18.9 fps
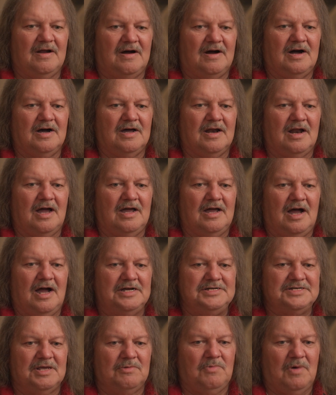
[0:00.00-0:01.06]
on, I, I
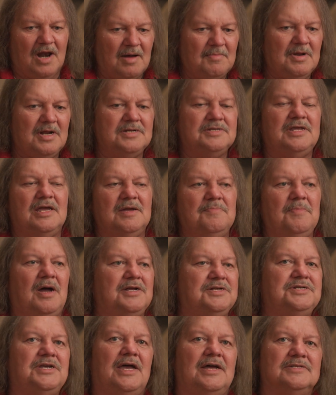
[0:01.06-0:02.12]
said, well, I'm going to take my
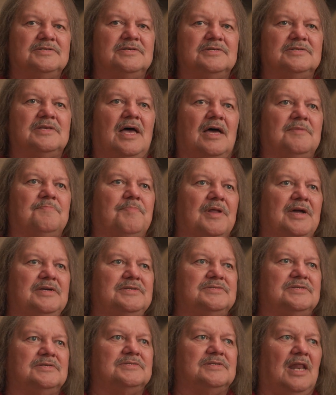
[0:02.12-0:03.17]
chances at
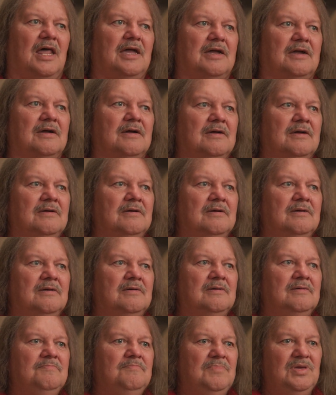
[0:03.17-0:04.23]
places like
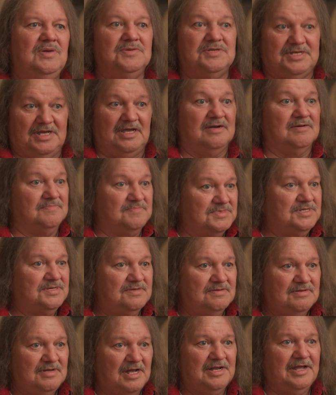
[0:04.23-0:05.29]
museums
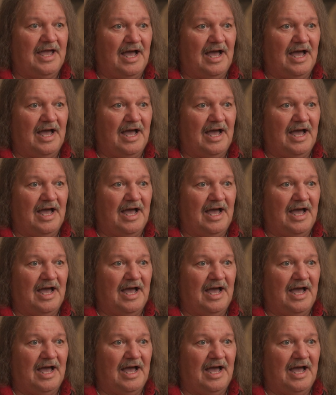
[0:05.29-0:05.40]
and